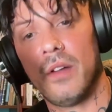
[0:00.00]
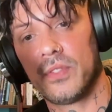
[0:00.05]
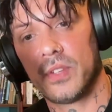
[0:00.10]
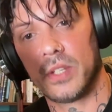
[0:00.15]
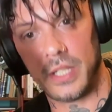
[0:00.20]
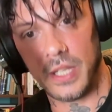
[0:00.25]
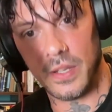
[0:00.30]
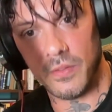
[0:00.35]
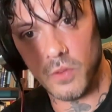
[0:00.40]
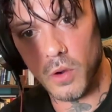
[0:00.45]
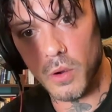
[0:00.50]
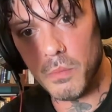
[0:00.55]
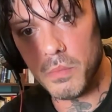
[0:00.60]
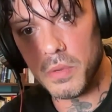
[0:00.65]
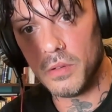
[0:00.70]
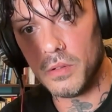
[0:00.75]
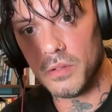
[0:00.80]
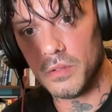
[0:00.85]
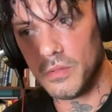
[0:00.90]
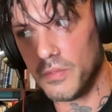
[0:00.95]
give up
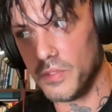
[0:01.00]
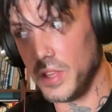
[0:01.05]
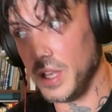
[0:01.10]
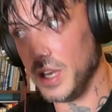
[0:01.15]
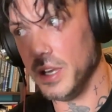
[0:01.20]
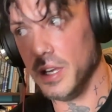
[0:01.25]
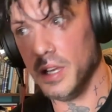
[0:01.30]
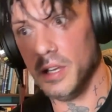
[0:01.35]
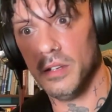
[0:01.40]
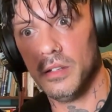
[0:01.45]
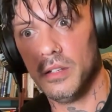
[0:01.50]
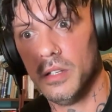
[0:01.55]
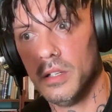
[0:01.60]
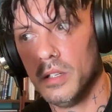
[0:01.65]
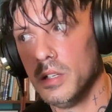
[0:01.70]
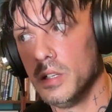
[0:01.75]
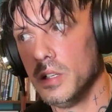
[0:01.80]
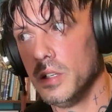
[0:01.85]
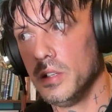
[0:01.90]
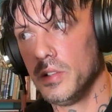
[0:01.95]
their
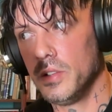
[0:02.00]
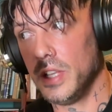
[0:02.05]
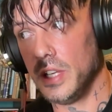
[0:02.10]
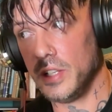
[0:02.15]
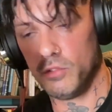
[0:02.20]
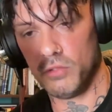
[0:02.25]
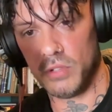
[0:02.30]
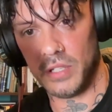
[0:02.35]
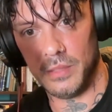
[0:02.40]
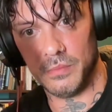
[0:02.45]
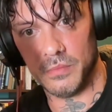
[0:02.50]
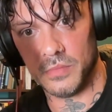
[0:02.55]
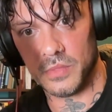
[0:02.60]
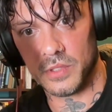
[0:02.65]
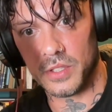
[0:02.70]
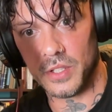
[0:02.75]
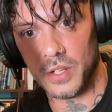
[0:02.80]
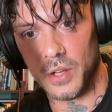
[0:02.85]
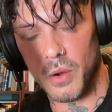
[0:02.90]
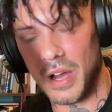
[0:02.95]
dreams.
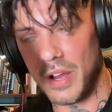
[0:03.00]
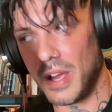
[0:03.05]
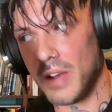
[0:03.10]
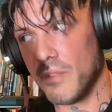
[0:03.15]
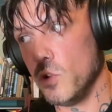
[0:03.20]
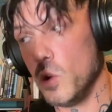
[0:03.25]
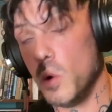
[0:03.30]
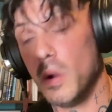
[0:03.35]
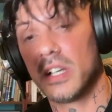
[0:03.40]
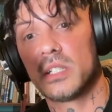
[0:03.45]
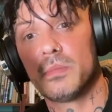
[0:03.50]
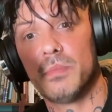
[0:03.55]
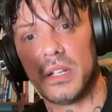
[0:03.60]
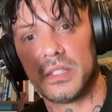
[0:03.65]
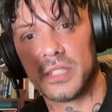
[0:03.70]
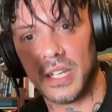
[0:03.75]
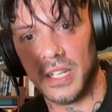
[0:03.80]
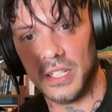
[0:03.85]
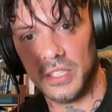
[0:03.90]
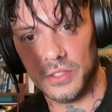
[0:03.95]
I have no
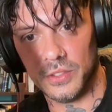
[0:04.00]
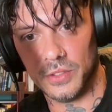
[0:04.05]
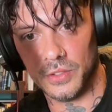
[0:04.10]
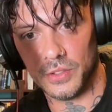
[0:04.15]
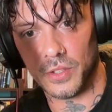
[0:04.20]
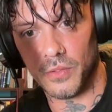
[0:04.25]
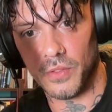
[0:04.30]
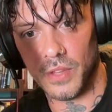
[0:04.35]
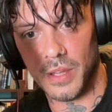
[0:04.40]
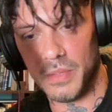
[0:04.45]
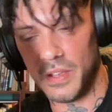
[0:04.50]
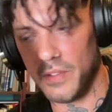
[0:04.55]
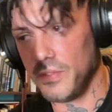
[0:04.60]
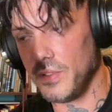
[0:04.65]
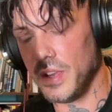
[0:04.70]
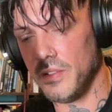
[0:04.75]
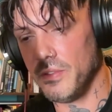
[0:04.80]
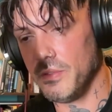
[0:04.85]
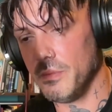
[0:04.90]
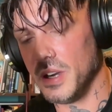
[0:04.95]
expectations on them.
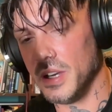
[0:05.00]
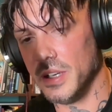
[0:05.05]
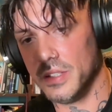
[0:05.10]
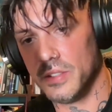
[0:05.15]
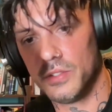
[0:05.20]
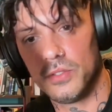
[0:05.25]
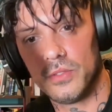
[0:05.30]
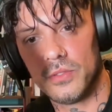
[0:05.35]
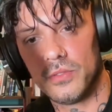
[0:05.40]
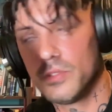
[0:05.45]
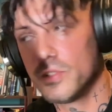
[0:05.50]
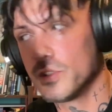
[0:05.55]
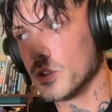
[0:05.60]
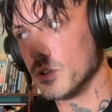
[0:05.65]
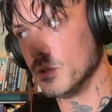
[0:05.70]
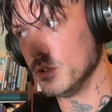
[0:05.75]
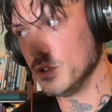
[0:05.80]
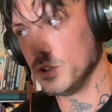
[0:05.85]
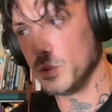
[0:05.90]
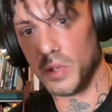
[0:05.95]
If my
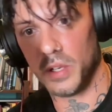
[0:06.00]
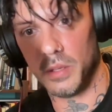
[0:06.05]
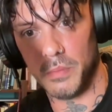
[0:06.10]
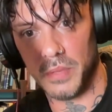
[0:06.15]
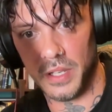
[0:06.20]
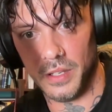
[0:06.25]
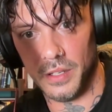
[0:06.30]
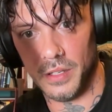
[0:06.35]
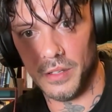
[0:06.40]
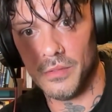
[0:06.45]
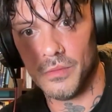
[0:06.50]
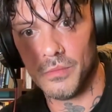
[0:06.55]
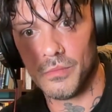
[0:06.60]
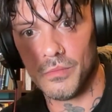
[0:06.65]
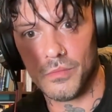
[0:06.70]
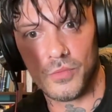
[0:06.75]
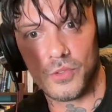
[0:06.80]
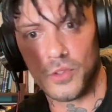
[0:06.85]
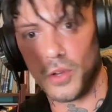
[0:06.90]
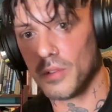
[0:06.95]
sons want to be
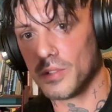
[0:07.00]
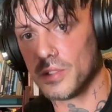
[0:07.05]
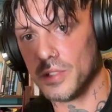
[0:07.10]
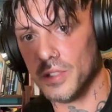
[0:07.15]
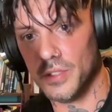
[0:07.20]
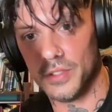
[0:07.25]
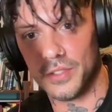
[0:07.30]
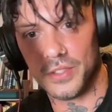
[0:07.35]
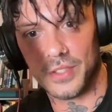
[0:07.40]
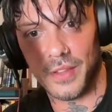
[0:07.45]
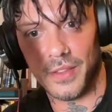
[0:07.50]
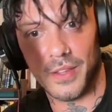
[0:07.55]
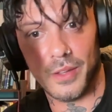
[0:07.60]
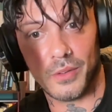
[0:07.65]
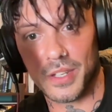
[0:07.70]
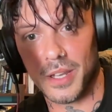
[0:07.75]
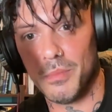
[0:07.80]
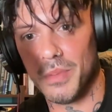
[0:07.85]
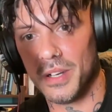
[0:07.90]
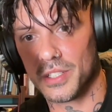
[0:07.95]
doctors, then they'll
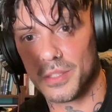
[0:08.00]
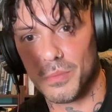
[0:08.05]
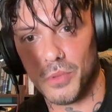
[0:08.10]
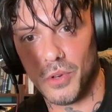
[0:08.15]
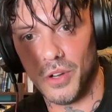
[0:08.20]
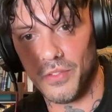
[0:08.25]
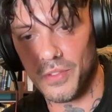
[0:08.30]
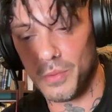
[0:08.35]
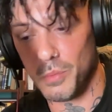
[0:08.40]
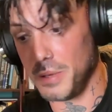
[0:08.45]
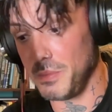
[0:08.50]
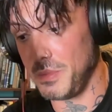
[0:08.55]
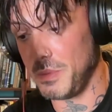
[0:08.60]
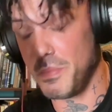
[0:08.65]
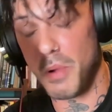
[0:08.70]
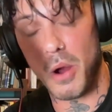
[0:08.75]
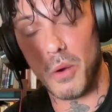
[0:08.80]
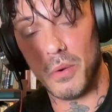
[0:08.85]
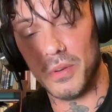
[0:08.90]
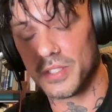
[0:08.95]
get my support. If they want to be
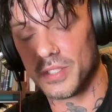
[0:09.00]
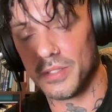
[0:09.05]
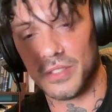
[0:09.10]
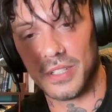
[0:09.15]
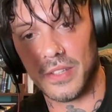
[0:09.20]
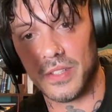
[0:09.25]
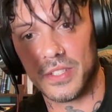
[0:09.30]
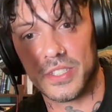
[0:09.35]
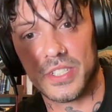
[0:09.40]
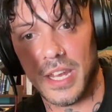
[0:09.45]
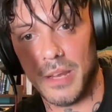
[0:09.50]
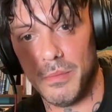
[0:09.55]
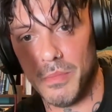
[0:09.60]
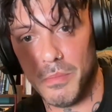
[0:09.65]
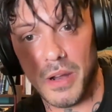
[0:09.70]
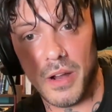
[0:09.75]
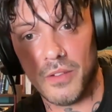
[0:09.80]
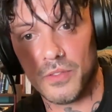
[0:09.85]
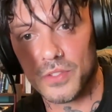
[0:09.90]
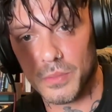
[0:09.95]
poets, they'll get the same
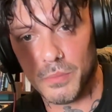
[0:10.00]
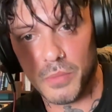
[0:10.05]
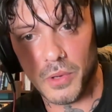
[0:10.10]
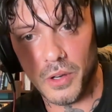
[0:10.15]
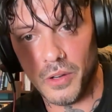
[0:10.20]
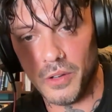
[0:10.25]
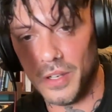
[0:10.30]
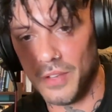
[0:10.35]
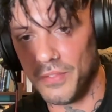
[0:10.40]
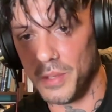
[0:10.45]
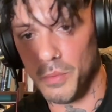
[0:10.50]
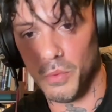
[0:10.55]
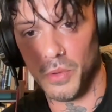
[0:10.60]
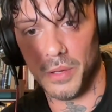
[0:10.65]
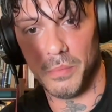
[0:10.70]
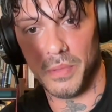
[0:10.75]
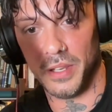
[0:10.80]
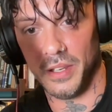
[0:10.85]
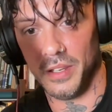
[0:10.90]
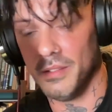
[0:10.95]
amount of support. If they want to
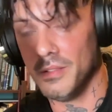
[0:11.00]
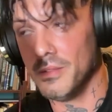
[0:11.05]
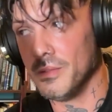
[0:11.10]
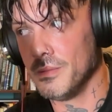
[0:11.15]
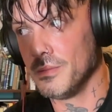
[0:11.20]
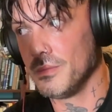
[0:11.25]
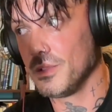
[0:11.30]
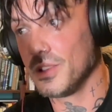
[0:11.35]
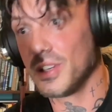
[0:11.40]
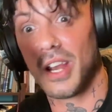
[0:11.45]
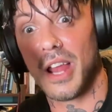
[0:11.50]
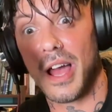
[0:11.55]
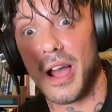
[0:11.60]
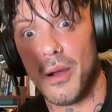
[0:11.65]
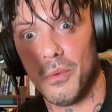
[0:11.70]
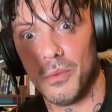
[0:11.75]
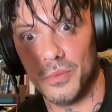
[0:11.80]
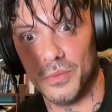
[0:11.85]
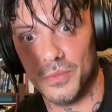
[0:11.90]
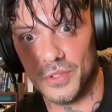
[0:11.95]
be
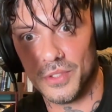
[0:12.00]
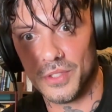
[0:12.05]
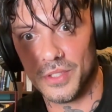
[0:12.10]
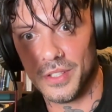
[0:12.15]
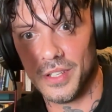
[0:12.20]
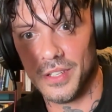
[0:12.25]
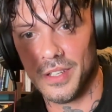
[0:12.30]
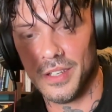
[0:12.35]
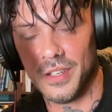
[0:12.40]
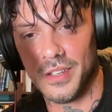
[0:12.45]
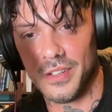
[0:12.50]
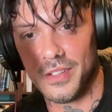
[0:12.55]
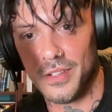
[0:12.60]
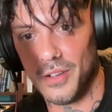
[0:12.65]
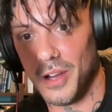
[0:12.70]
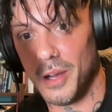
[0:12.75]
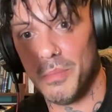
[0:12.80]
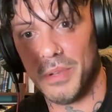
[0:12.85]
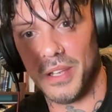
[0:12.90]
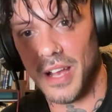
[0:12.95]
clowns,
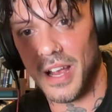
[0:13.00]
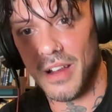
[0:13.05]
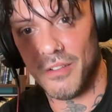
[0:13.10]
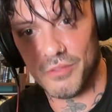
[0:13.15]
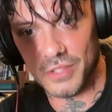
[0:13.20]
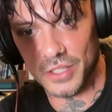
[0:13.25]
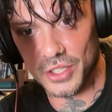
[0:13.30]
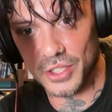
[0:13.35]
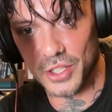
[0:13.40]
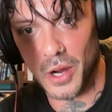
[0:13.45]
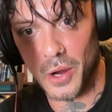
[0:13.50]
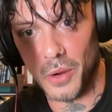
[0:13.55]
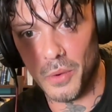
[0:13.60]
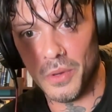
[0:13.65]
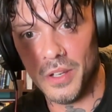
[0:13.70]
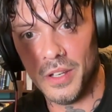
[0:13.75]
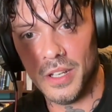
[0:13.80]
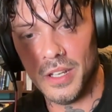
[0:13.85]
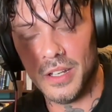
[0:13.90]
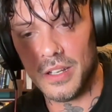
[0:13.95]
I'll be at every show.
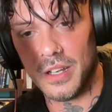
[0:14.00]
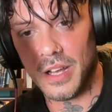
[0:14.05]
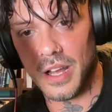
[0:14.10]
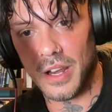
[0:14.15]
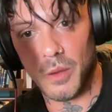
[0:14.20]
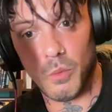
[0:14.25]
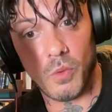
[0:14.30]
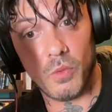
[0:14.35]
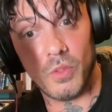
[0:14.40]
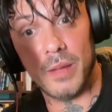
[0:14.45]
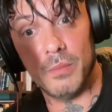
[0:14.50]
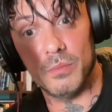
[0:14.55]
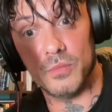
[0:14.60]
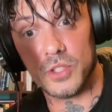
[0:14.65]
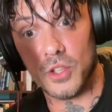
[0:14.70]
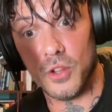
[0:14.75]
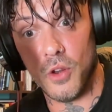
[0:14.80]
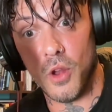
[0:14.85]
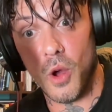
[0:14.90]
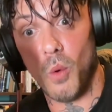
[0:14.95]
And I want them to
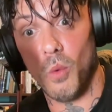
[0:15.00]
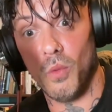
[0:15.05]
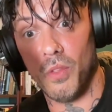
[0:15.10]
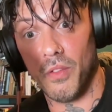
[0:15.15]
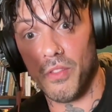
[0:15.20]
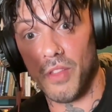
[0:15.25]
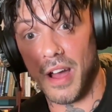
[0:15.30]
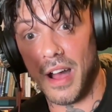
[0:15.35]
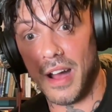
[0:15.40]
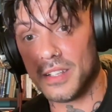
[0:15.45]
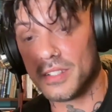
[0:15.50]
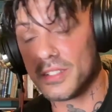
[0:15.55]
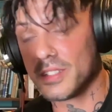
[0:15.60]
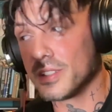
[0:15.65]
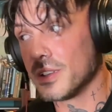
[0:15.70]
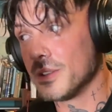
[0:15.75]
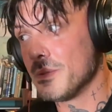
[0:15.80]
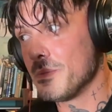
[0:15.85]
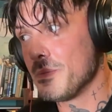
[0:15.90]
know that that's